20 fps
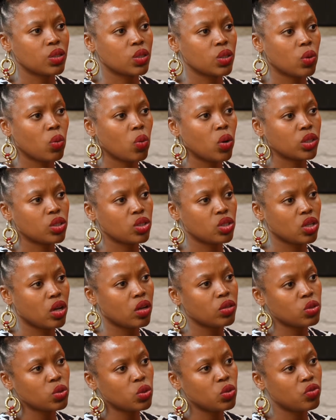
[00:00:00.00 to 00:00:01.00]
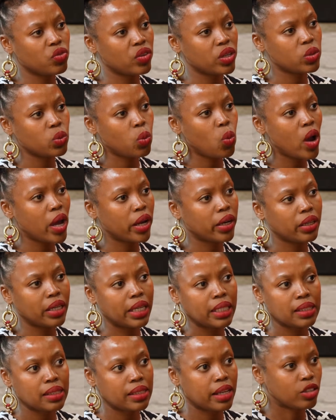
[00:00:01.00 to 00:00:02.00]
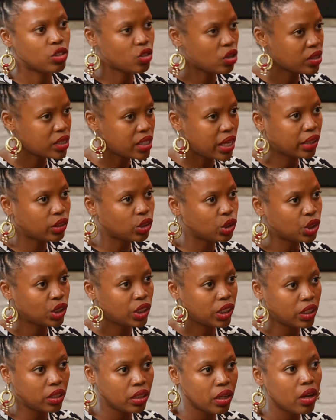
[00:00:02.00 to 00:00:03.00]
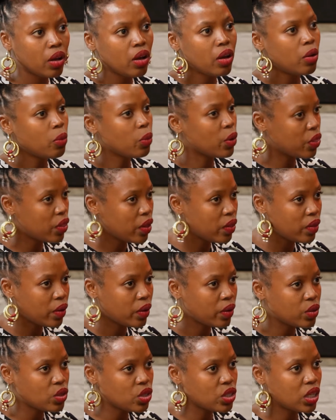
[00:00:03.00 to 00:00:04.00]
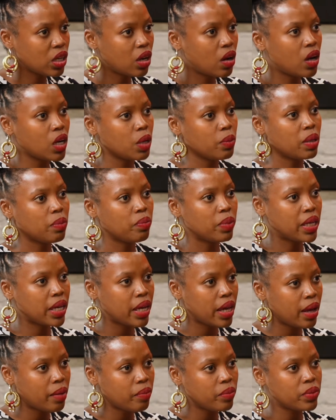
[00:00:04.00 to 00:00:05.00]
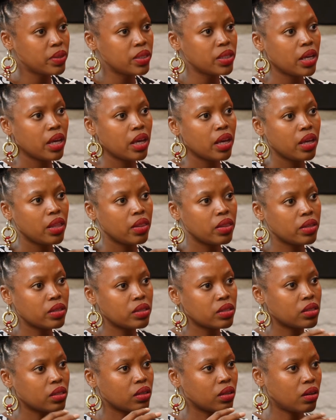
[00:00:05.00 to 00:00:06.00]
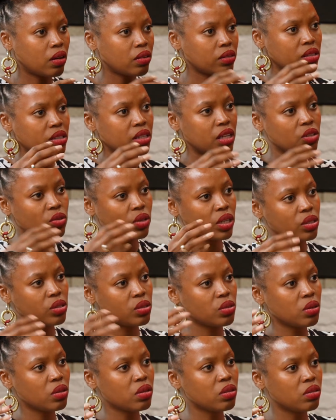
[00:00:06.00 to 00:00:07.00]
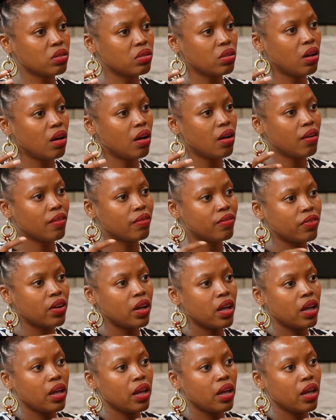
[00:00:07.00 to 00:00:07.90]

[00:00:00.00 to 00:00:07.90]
So what starts off as one, let's say, transaction within the ocean economy becomes this concentric circle of